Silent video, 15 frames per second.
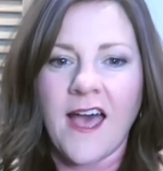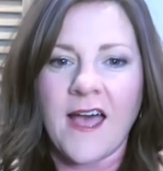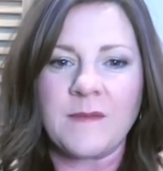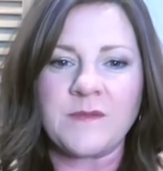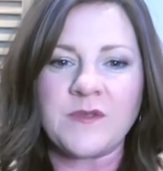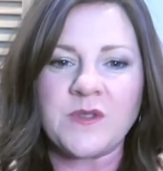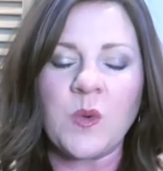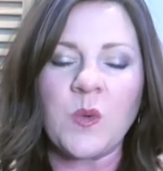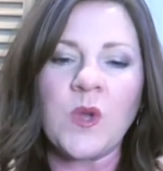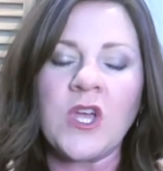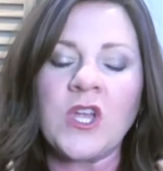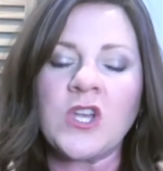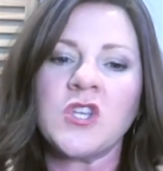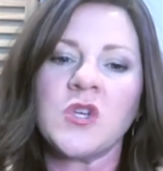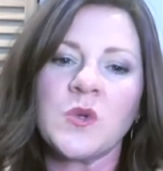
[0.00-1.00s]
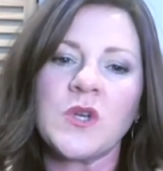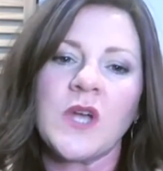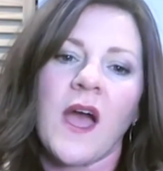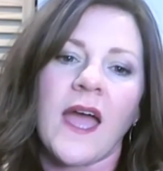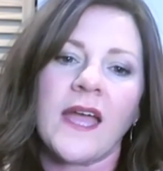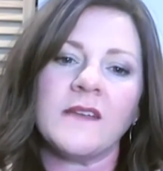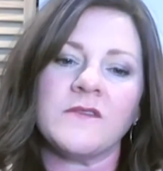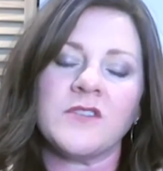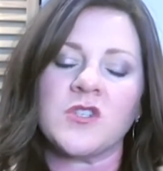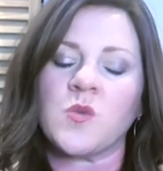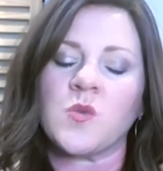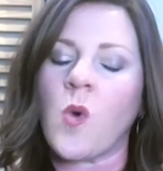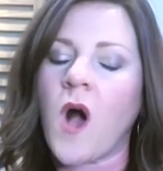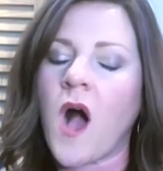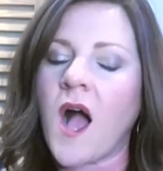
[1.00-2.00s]
Um, so, could you kind of just
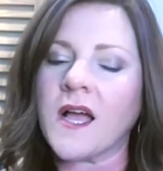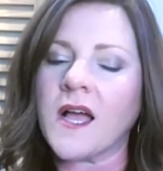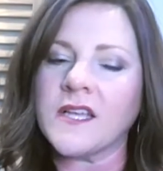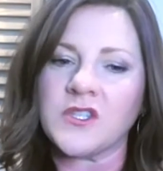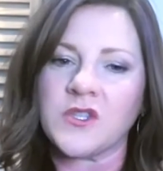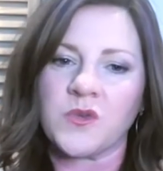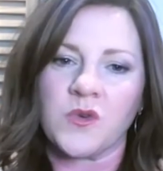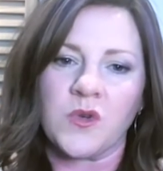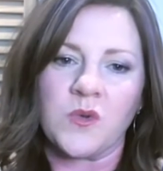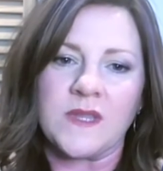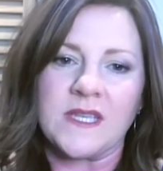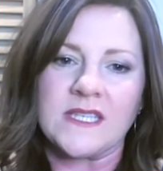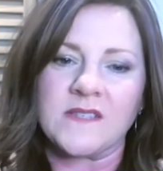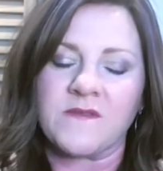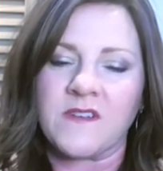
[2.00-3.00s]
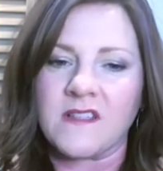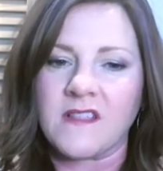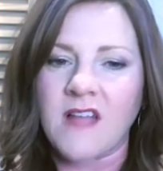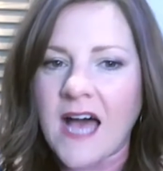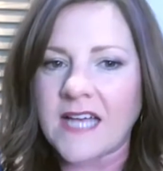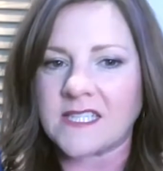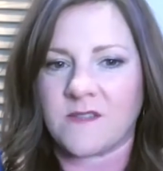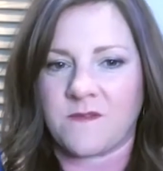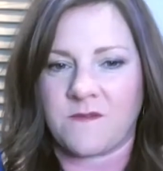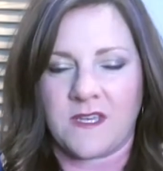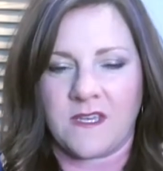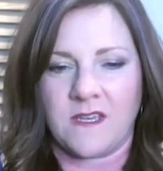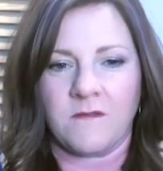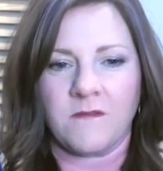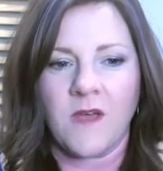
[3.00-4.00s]
walk us through this
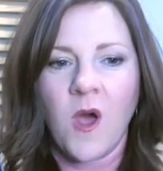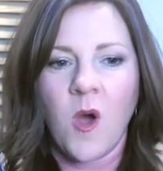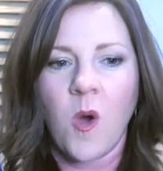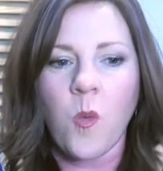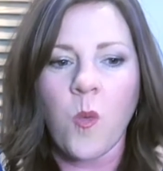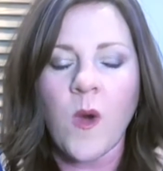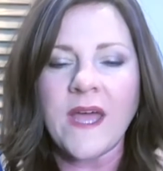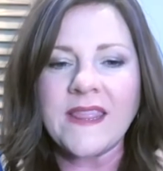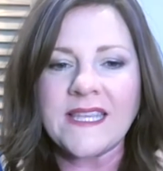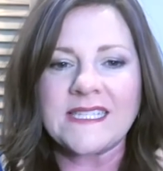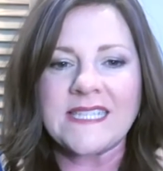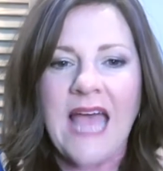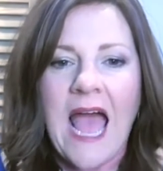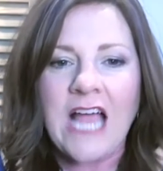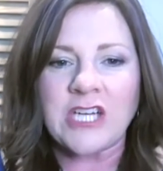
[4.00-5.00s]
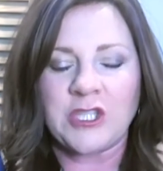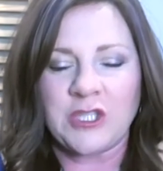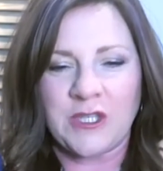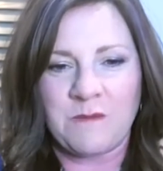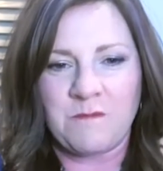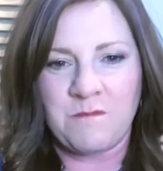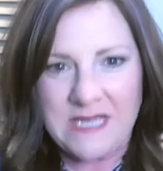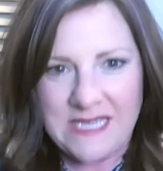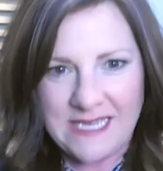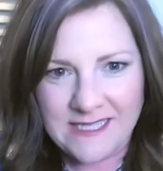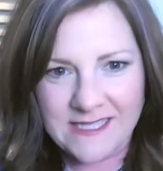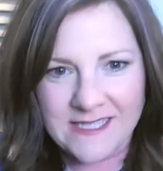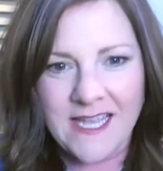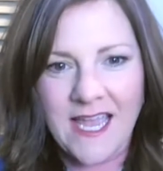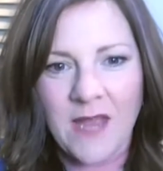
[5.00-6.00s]
philosophy of what this actually
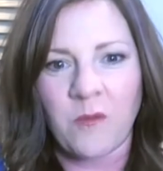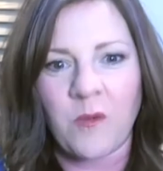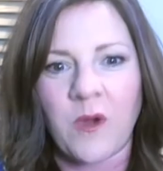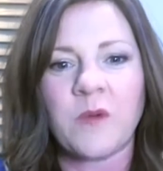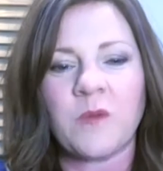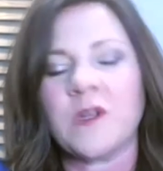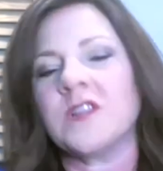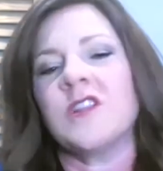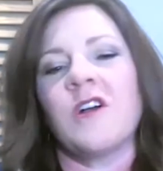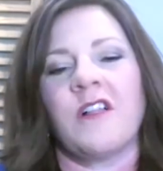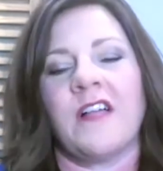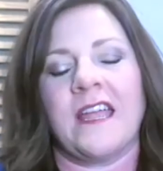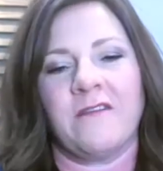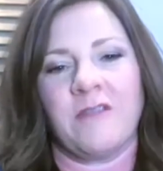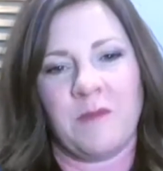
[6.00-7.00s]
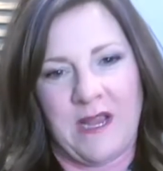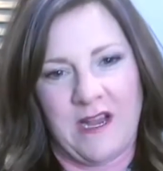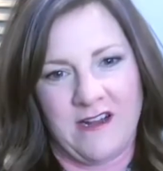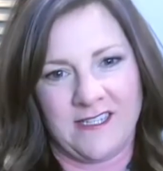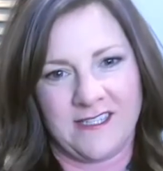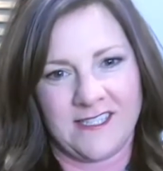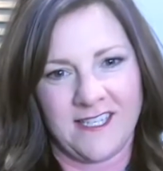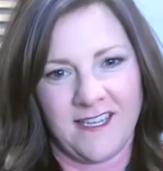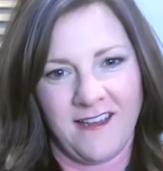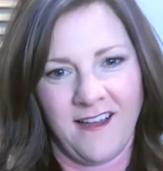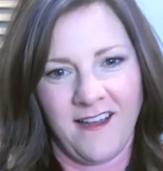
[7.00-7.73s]
means and what it will look like for parents?